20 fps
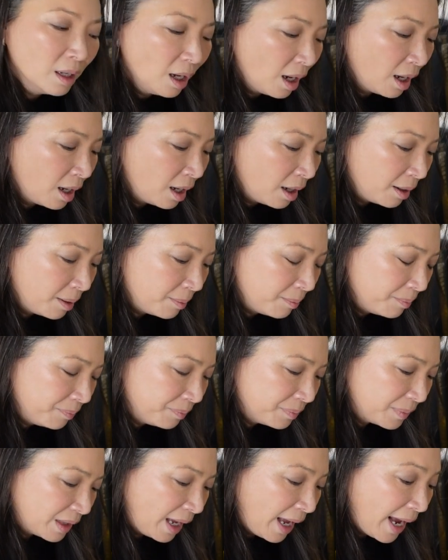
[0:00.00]
Um,
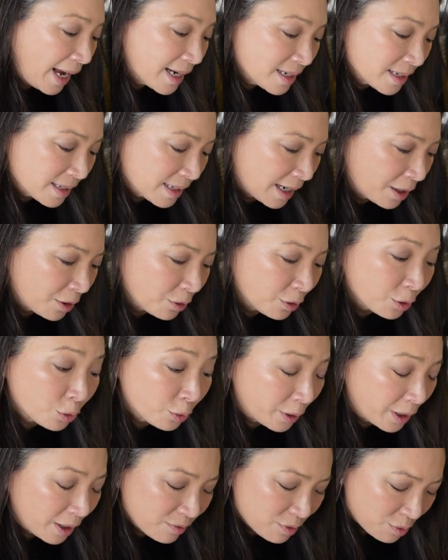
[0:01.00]
head designer, the
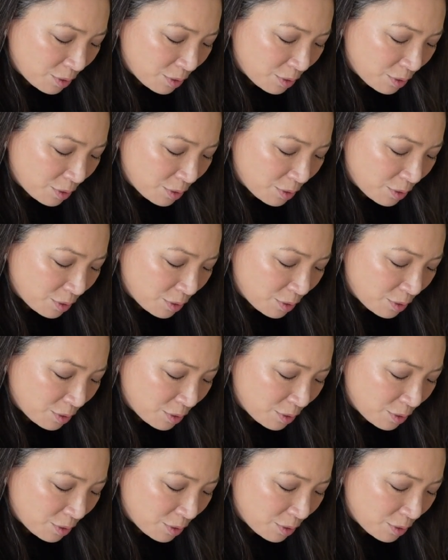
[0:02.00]
creative